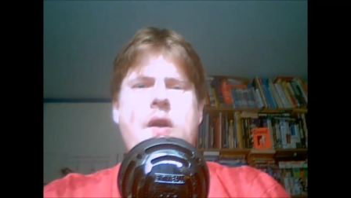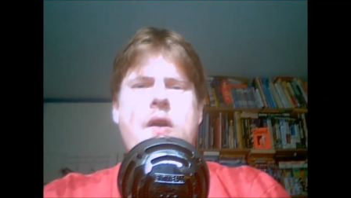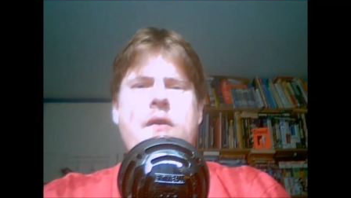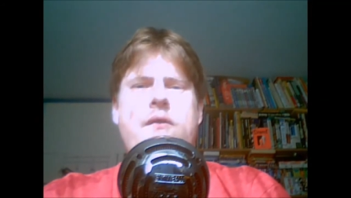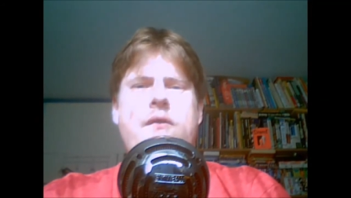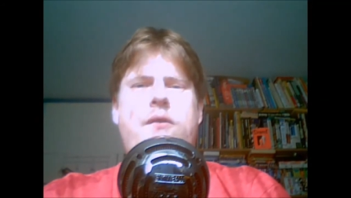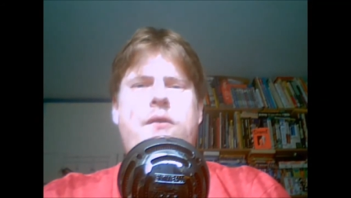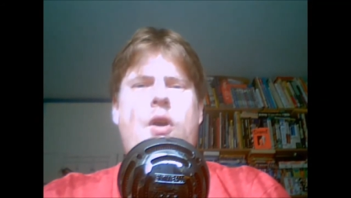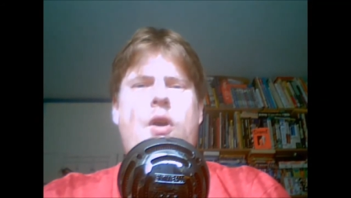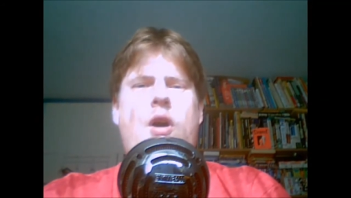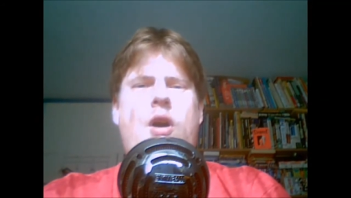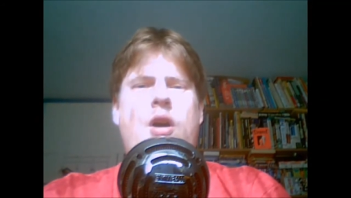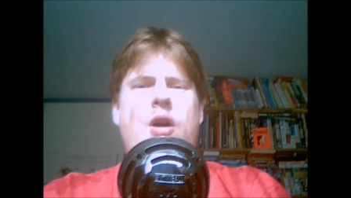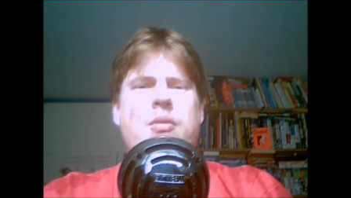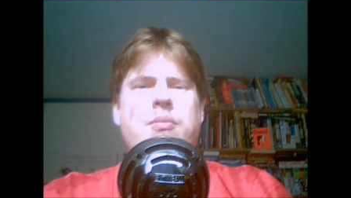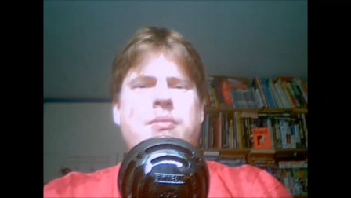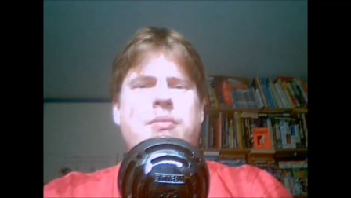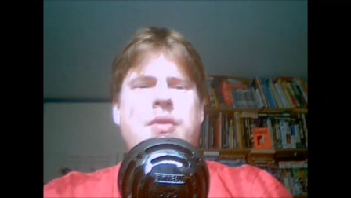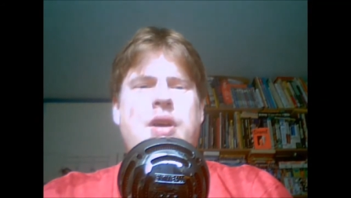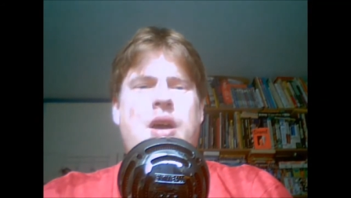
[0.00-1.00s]

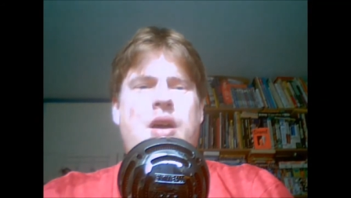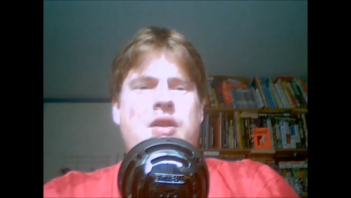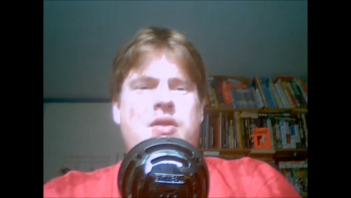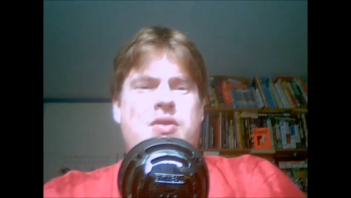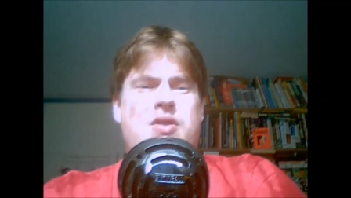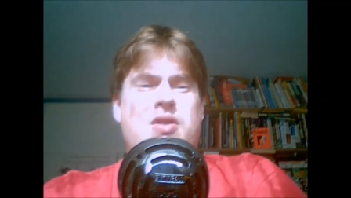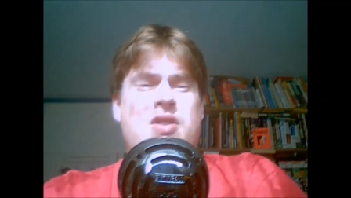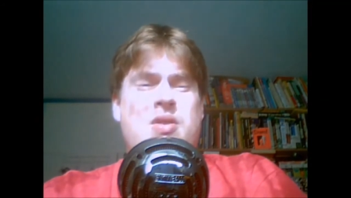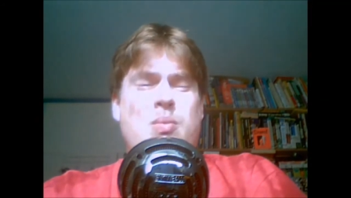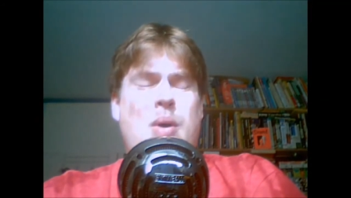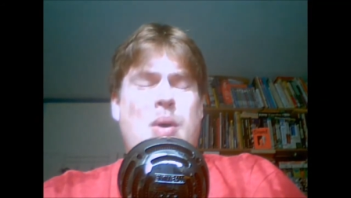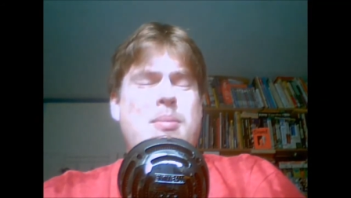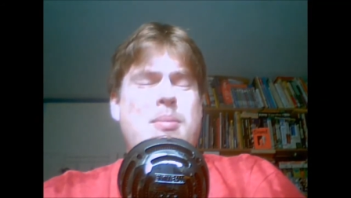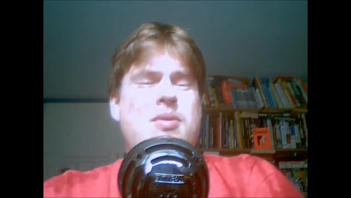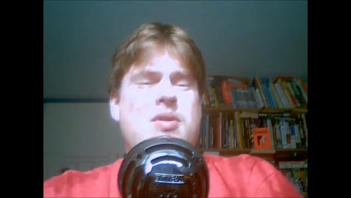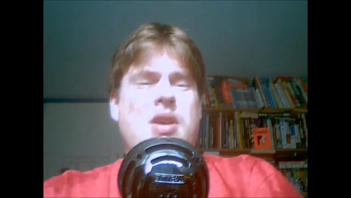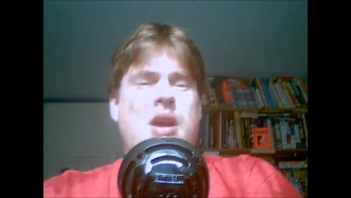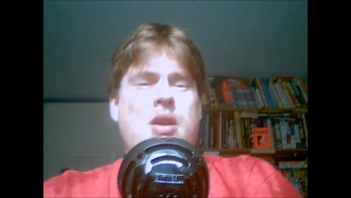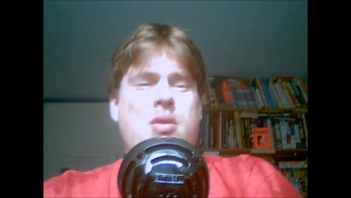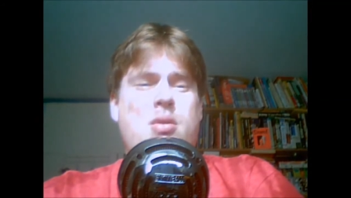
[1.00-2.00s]
from a
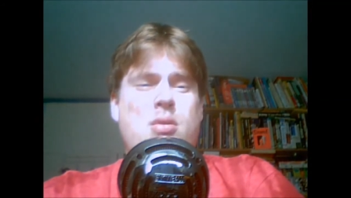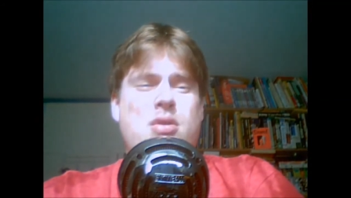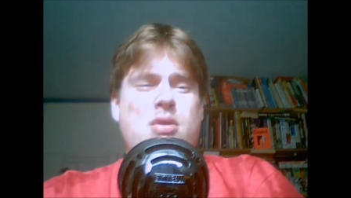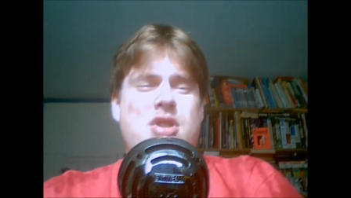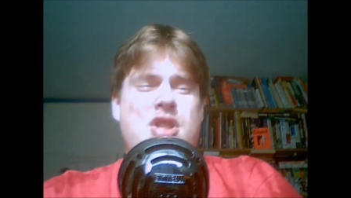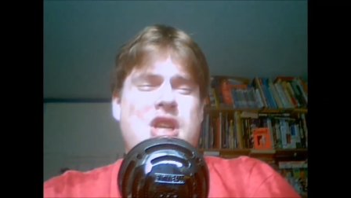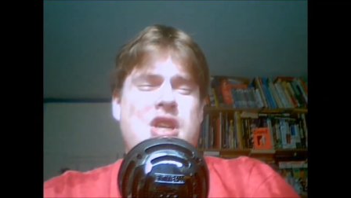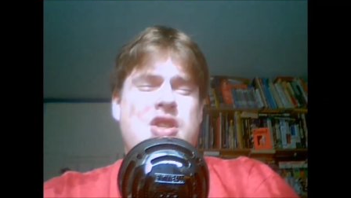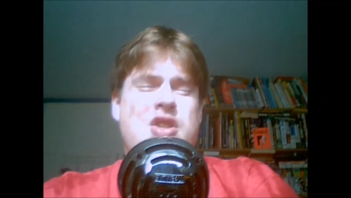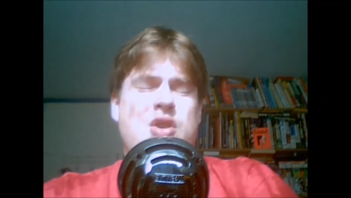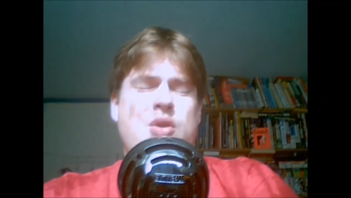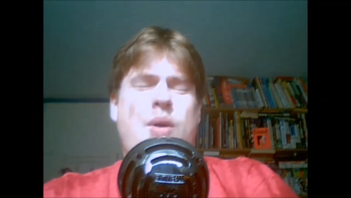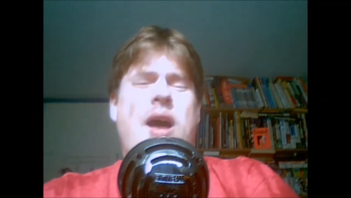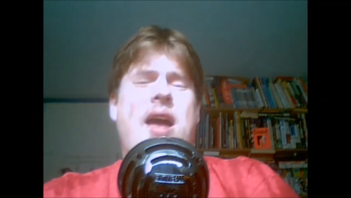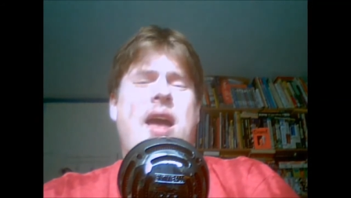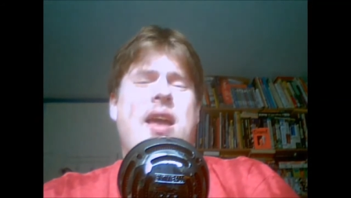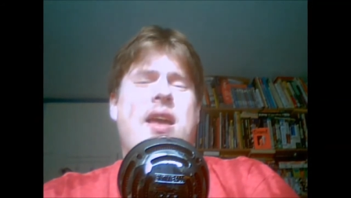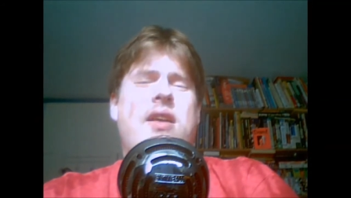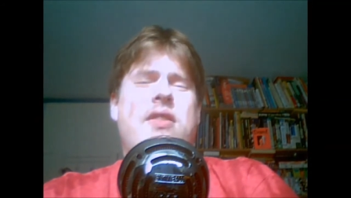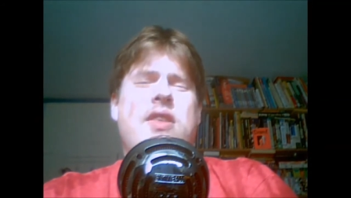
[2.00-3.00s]
website called
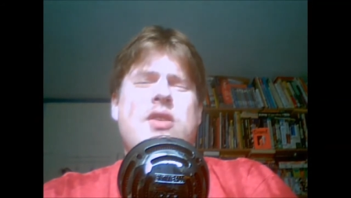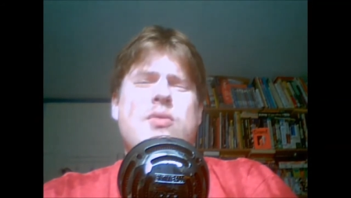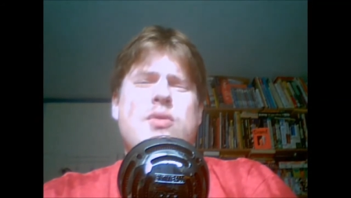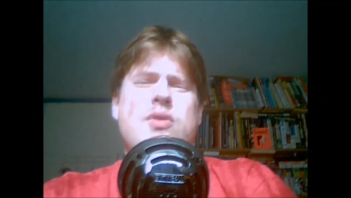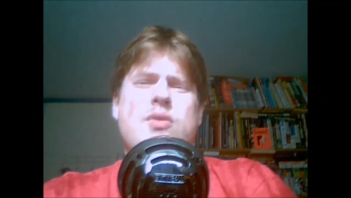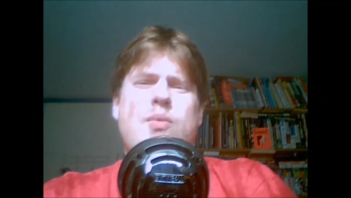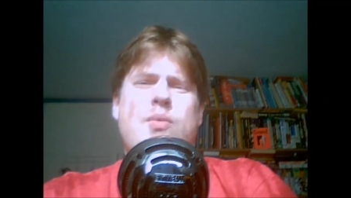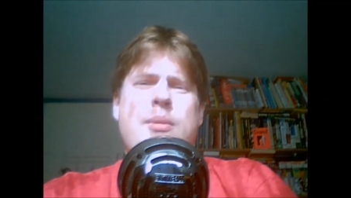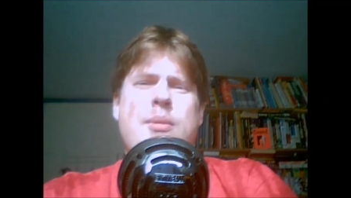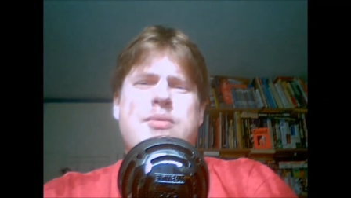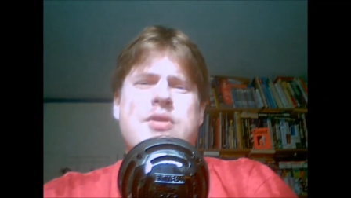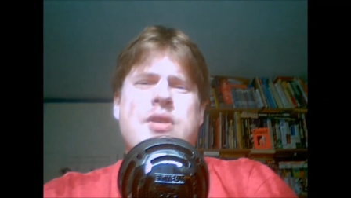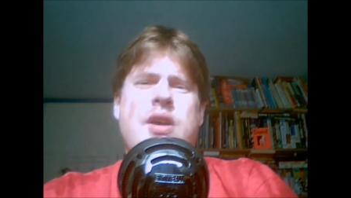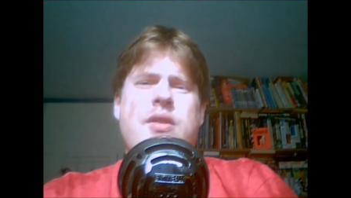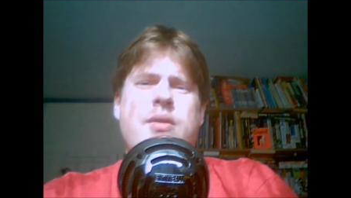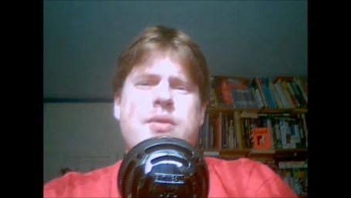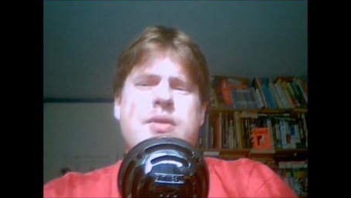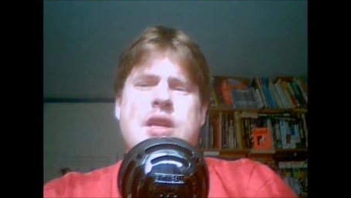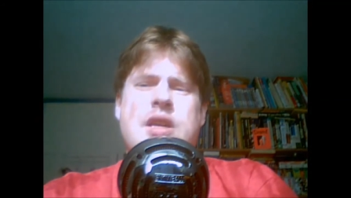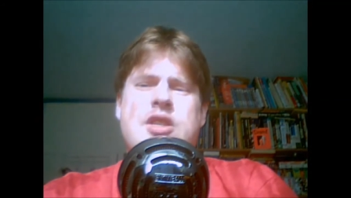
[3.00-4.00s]
G2A, and this was a website that
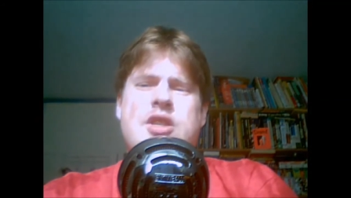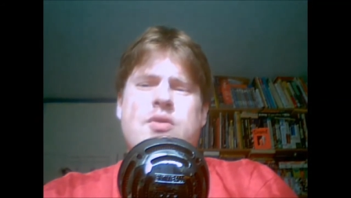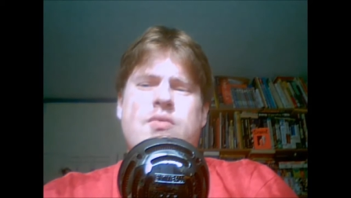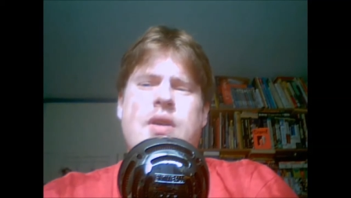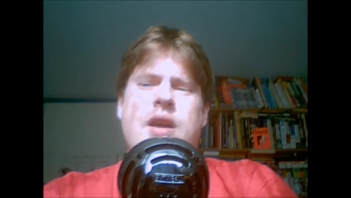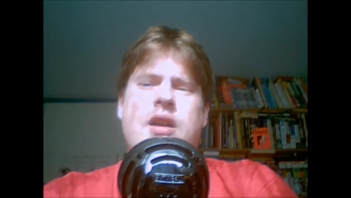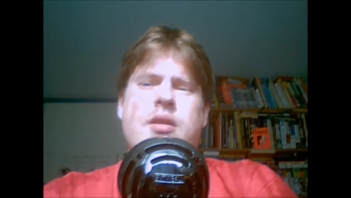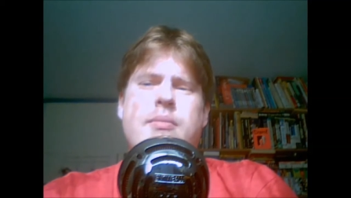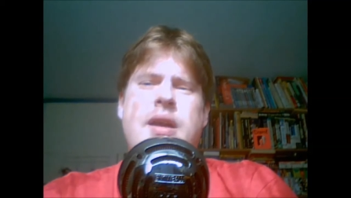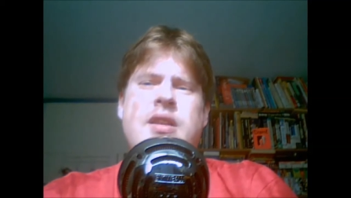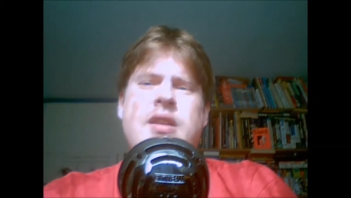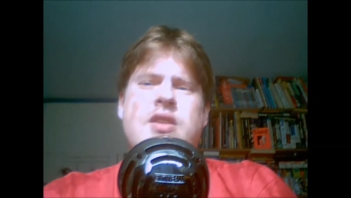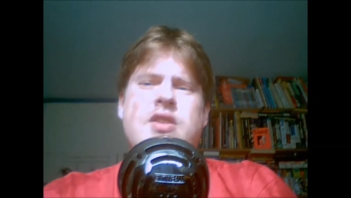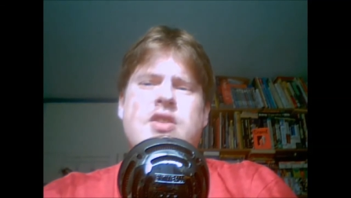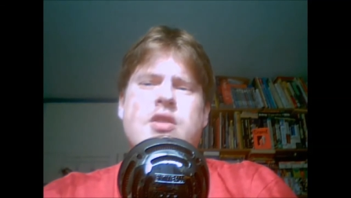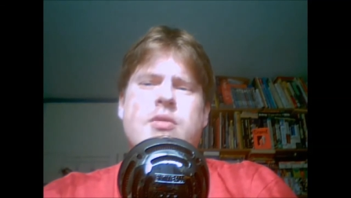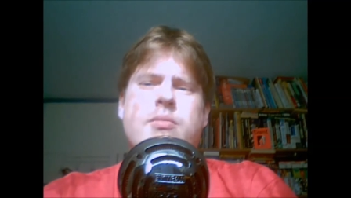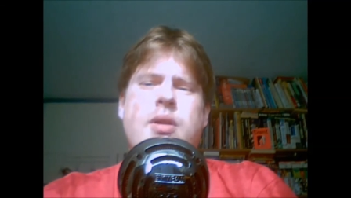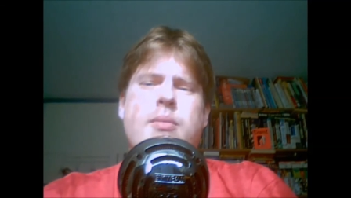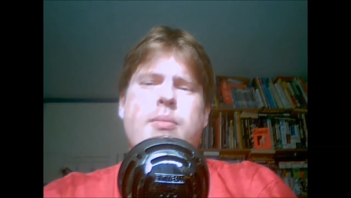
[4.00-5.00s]
was actually recommended
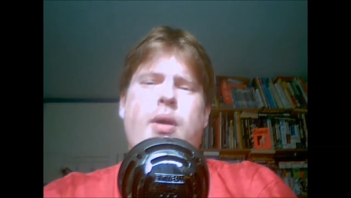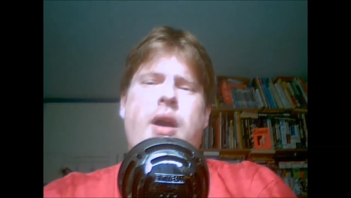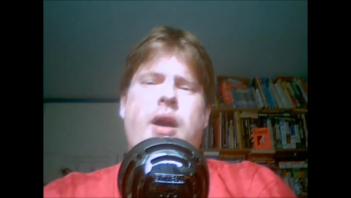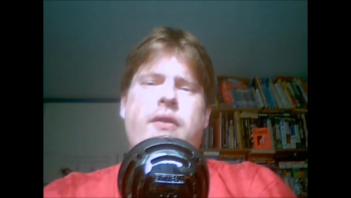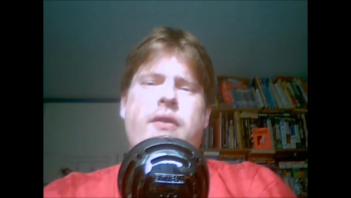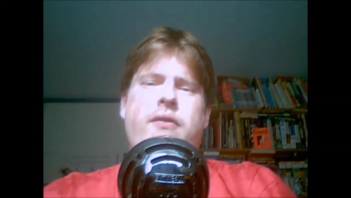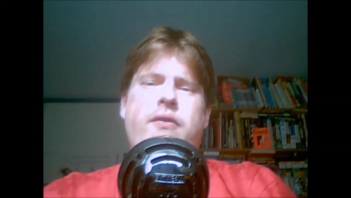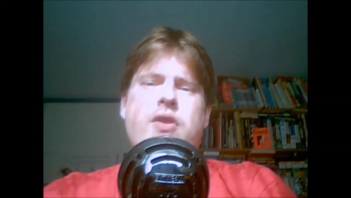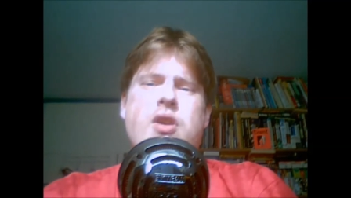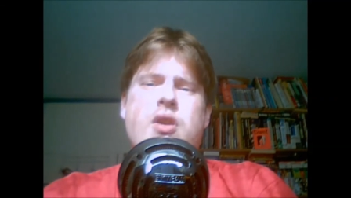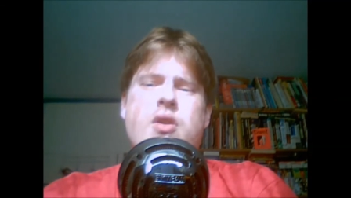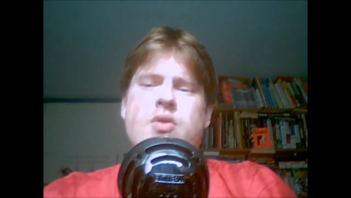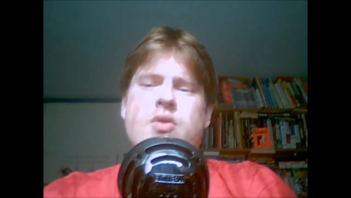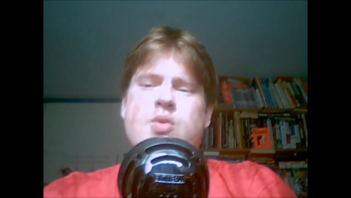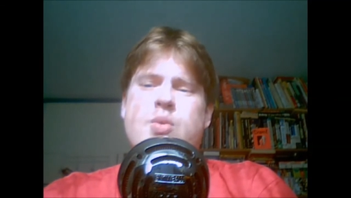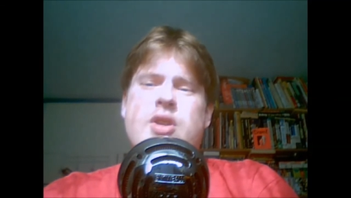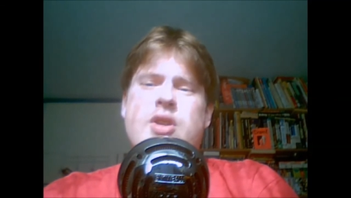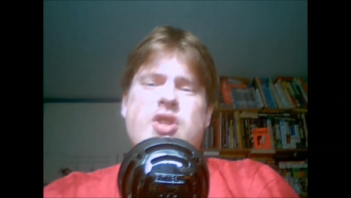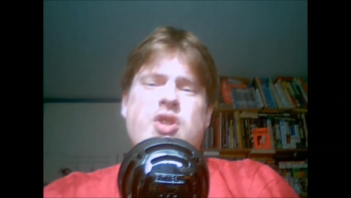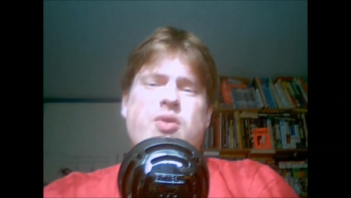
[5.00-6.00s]
to me by a few
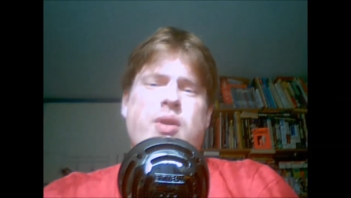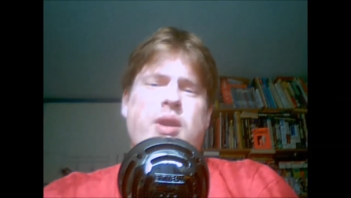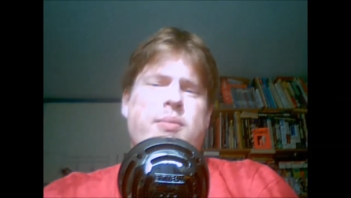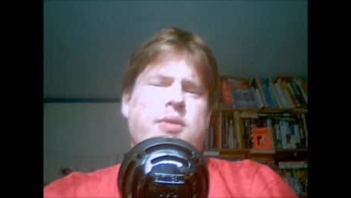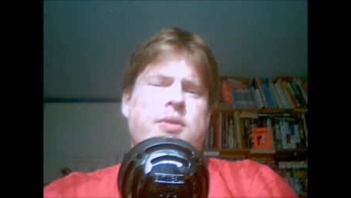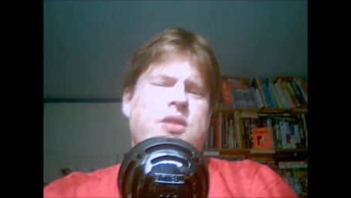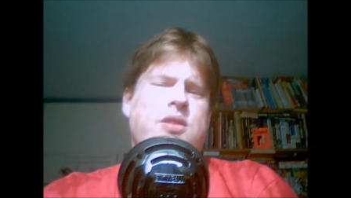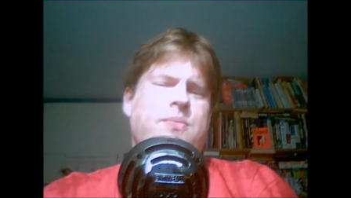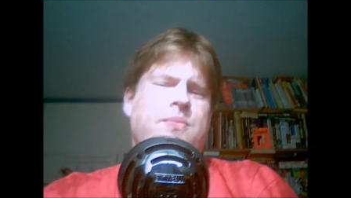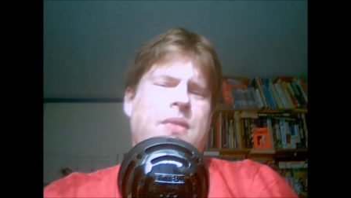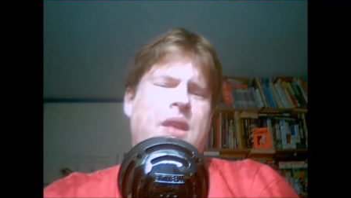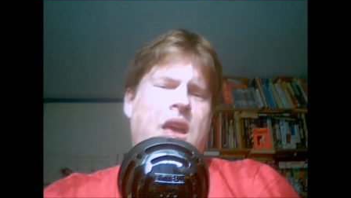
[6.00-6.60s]
Twitch streamers.